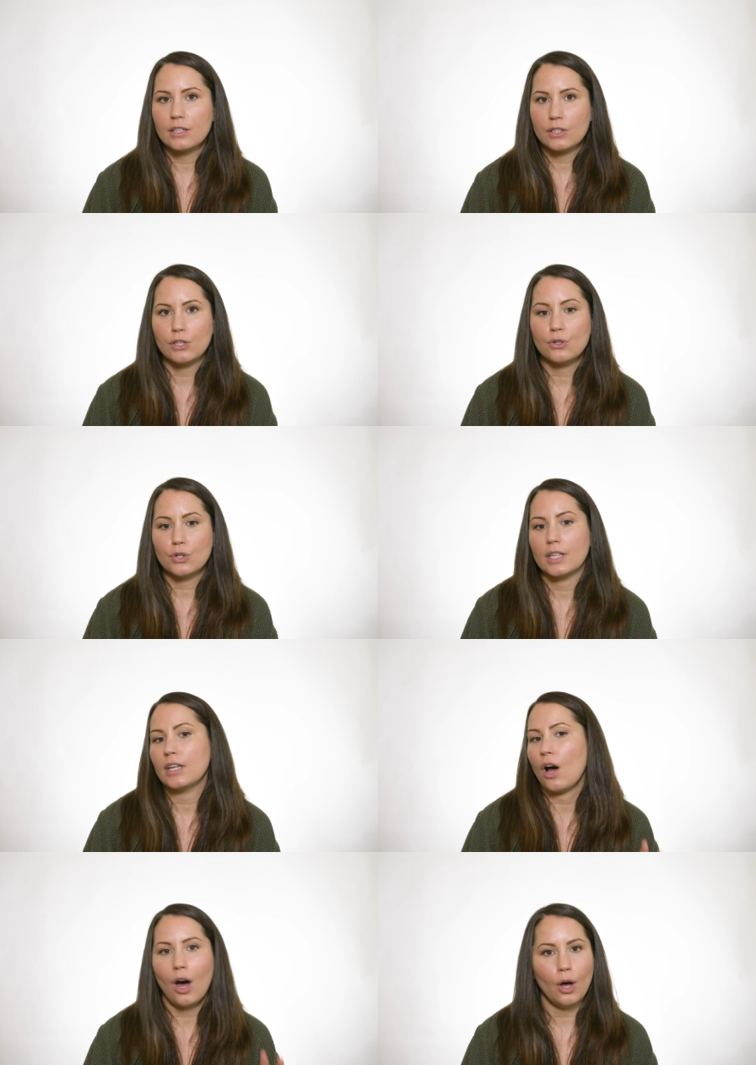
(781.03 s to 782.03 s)
is
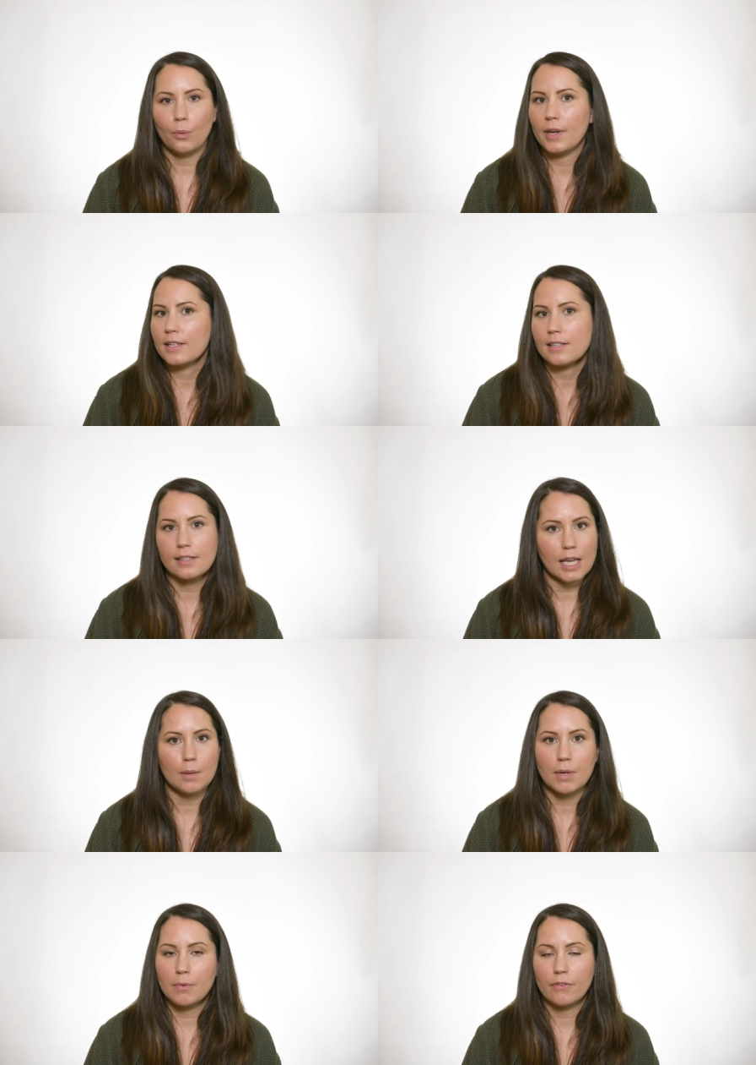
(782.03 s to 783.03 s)
usually always the
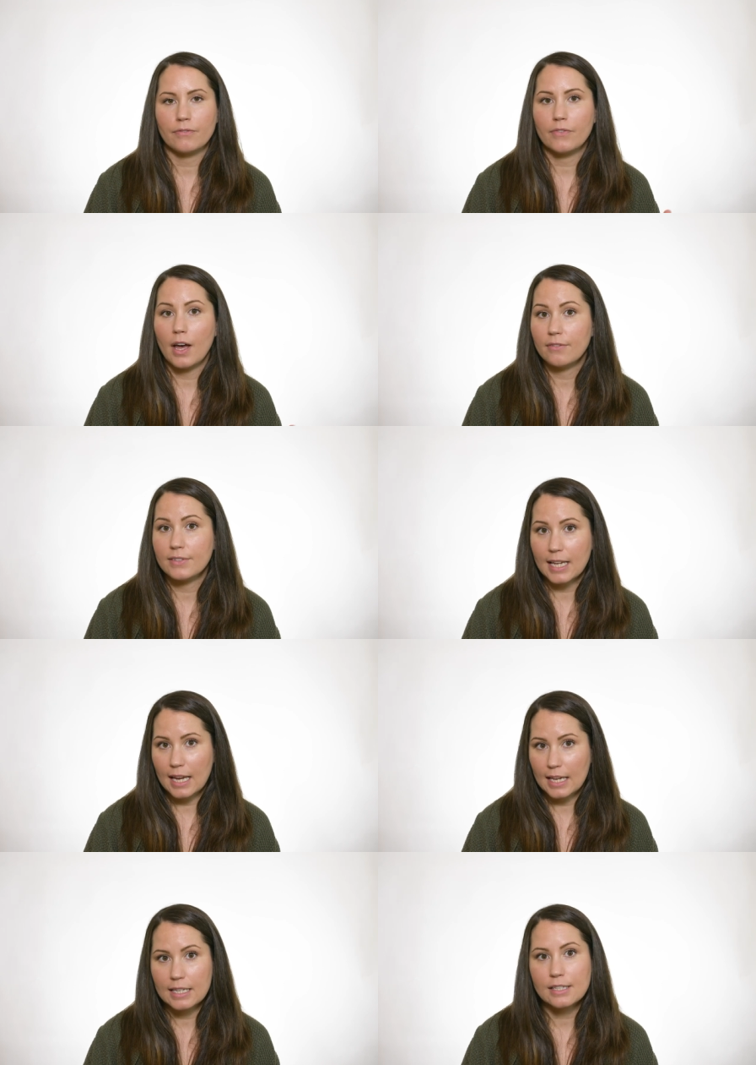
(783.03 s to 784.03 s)
same number of
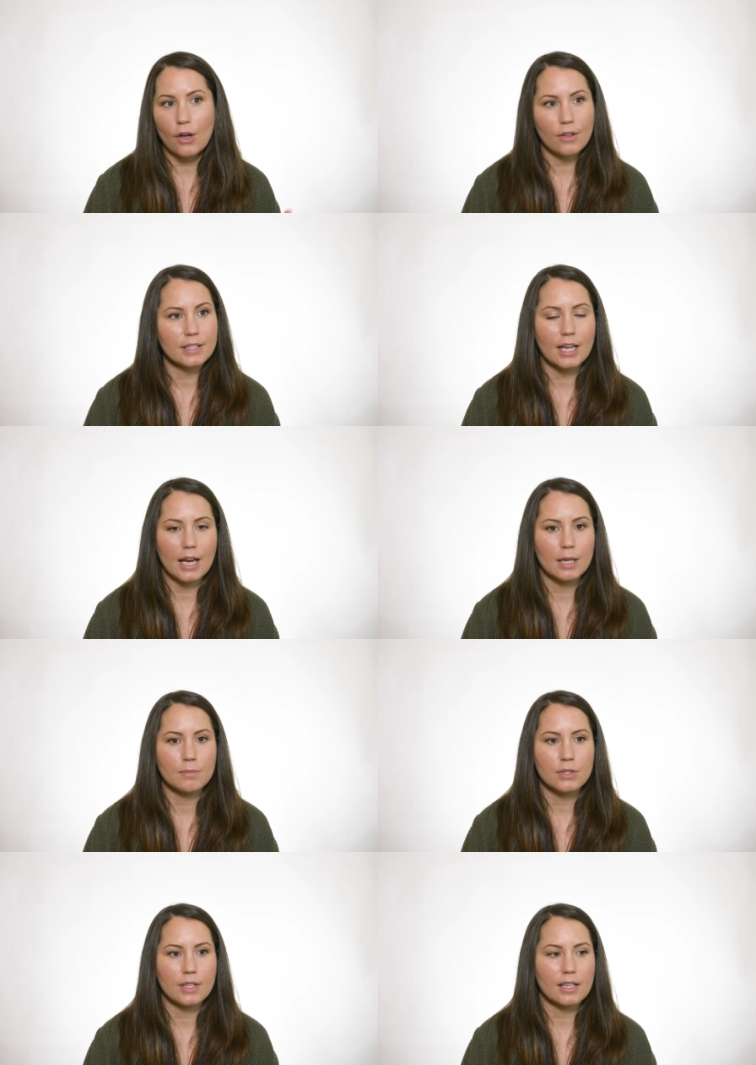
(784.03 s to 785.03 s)
days all the
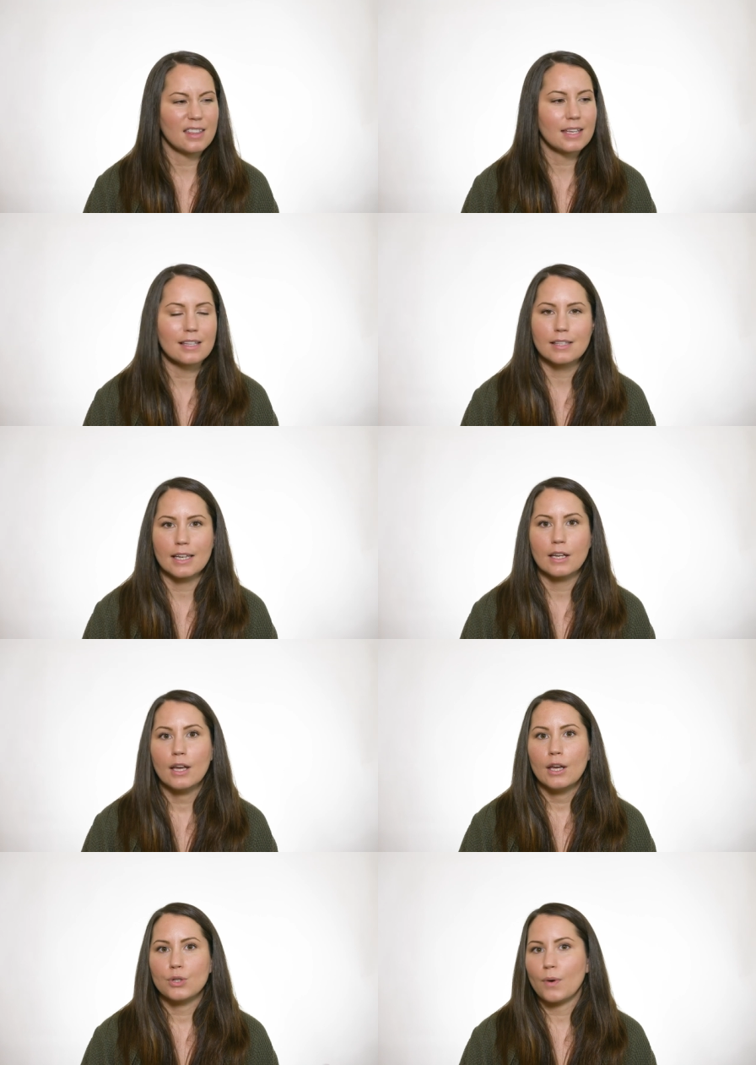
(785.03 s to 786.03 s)
time, so that I think it's like
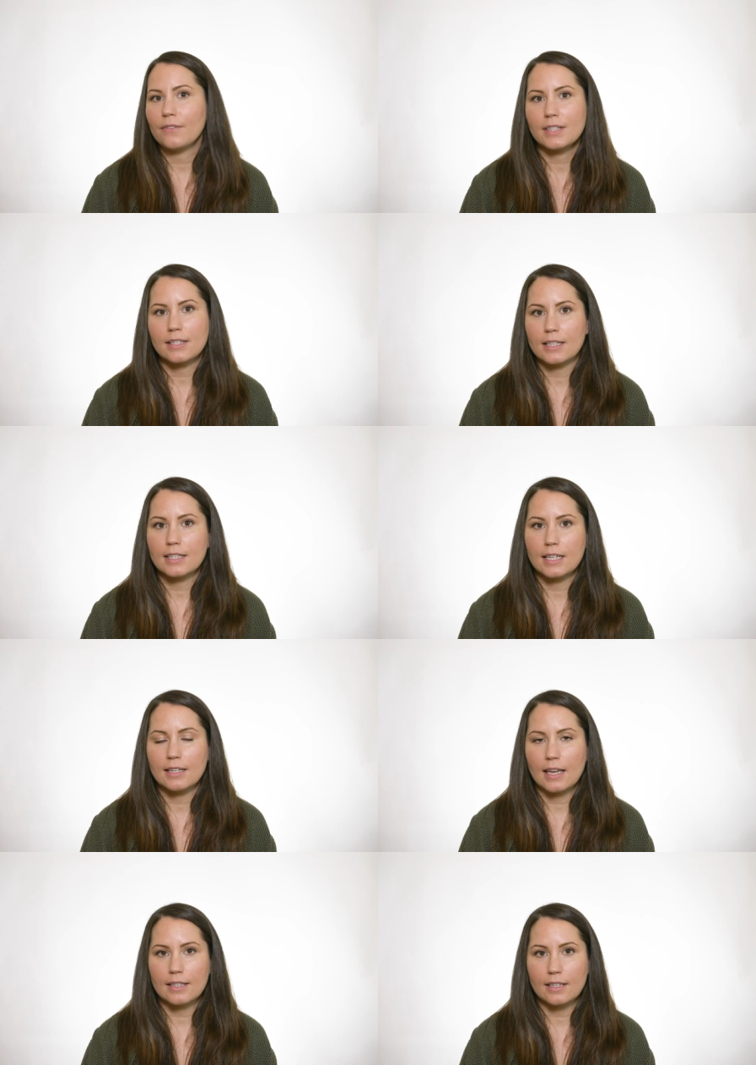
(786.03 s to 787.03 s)
twelve to
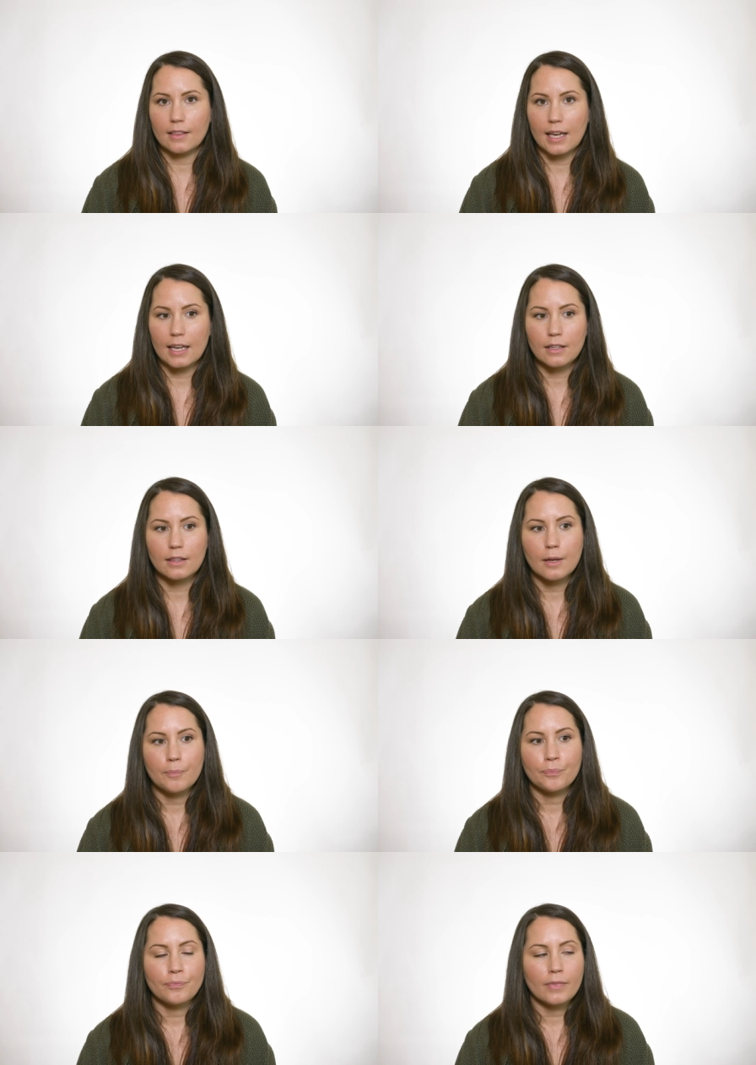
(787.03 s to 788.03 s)
sixteen days in length.
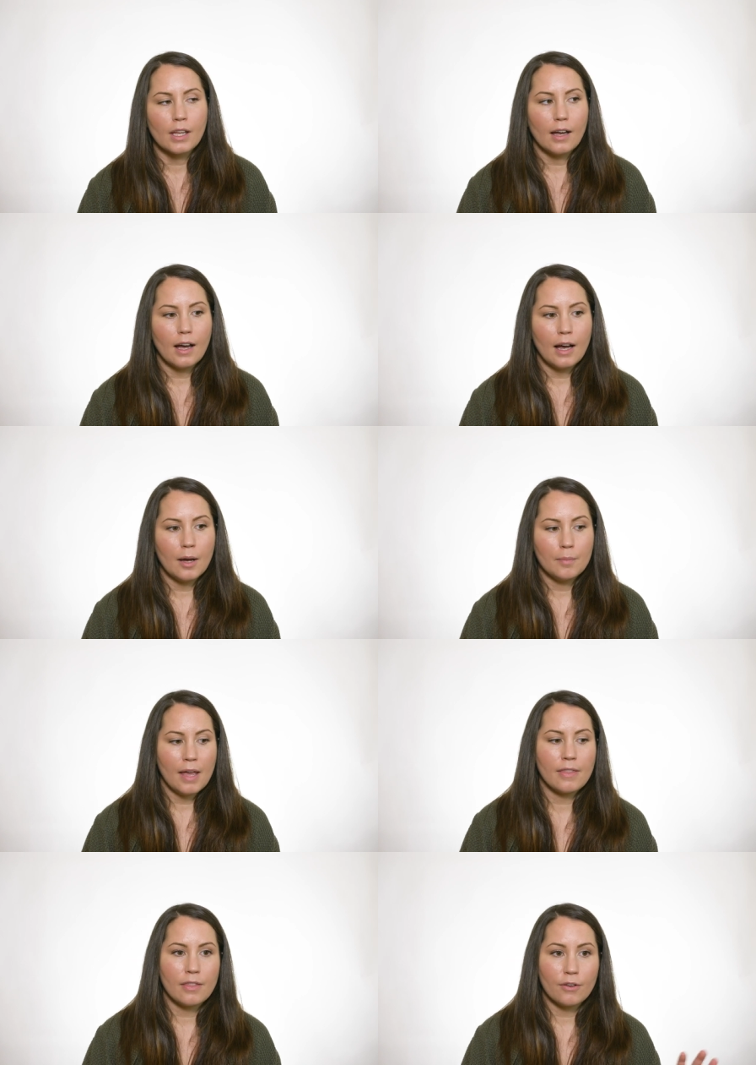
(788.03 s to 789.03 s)
Um,
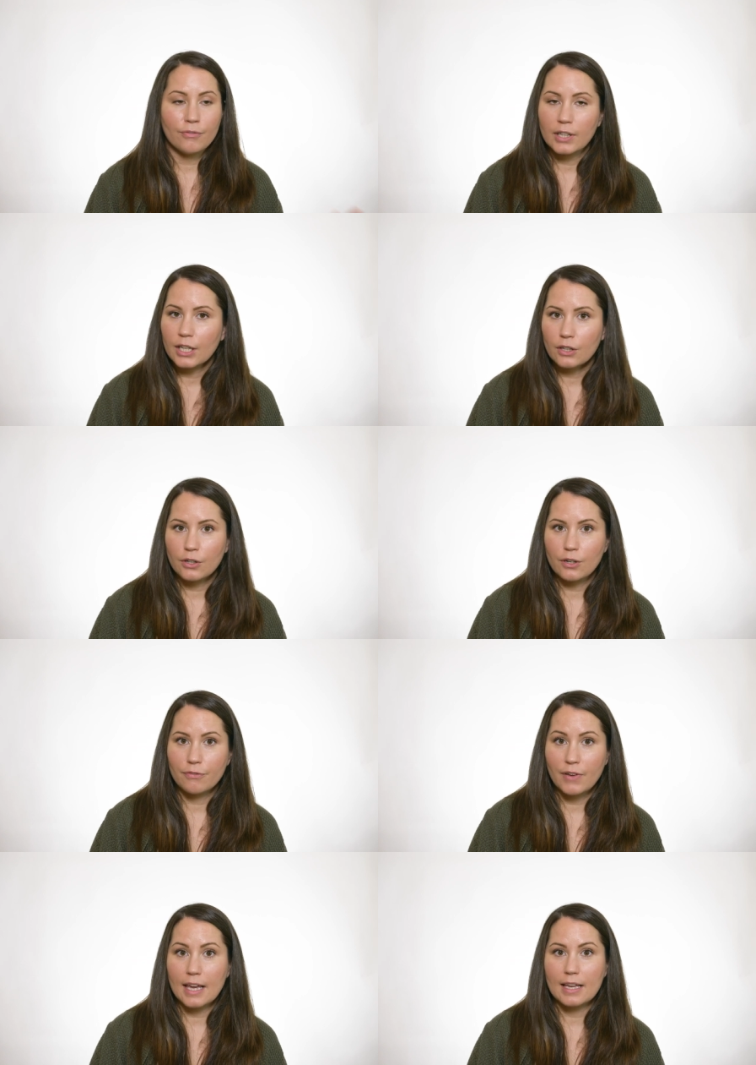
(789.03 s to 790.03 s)
and then the follicular
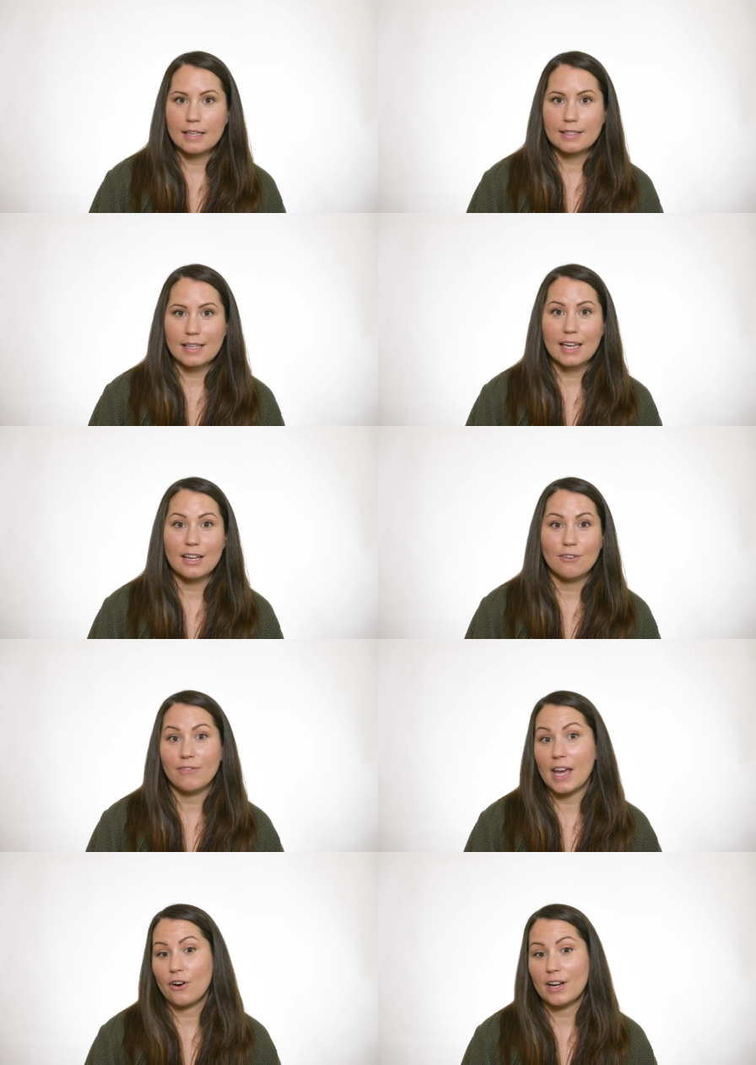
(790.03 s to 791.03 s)
phase can
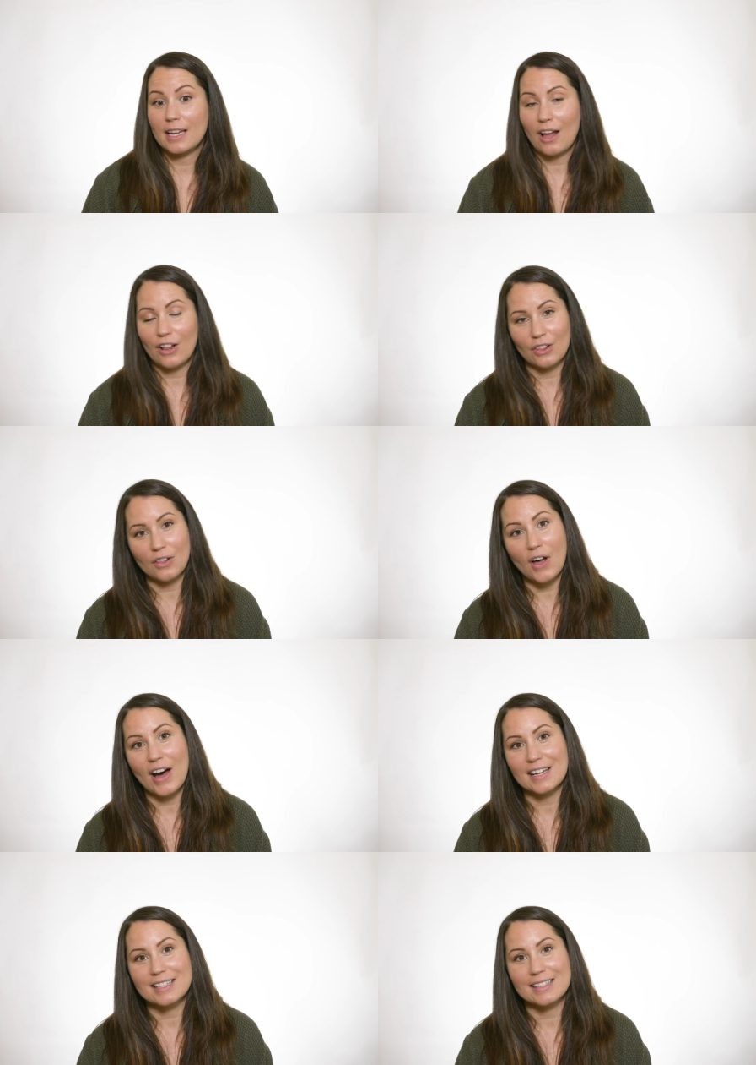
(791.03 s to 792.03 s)
vary a
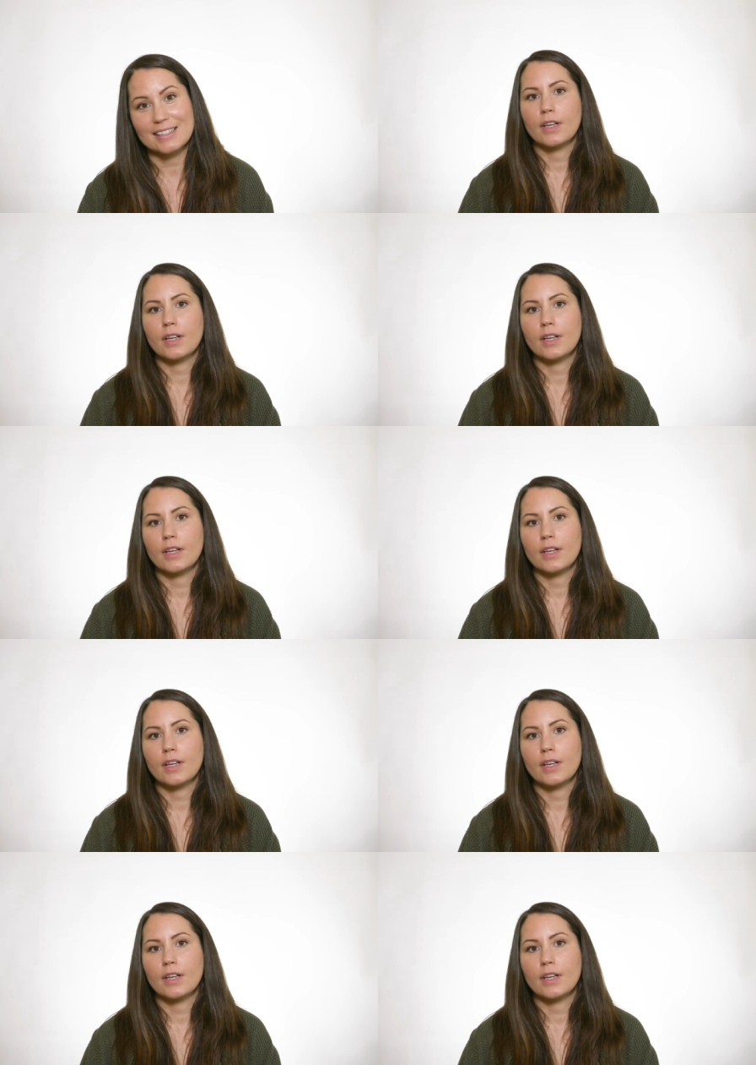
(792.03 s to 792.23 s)
lot.